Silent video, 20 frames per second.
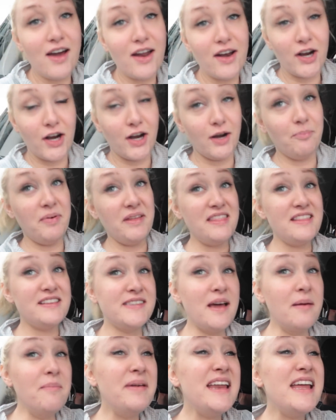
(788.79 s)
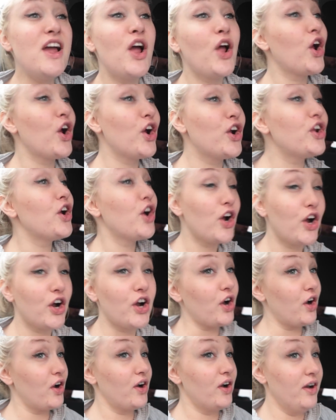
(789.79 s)
got hurt, but somebody hurt
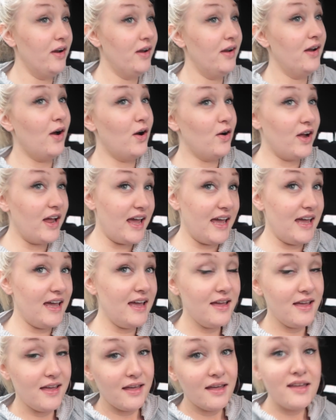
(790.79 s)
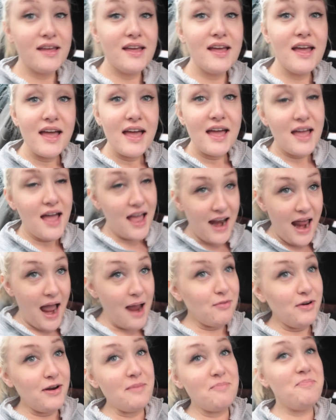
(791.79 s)
her, okay? And
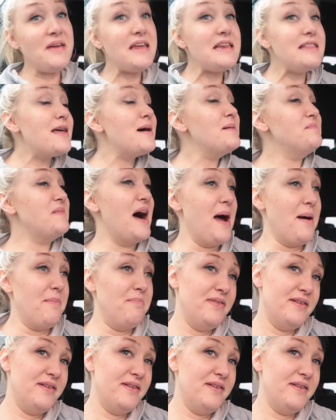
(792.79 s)
I would have beat them up.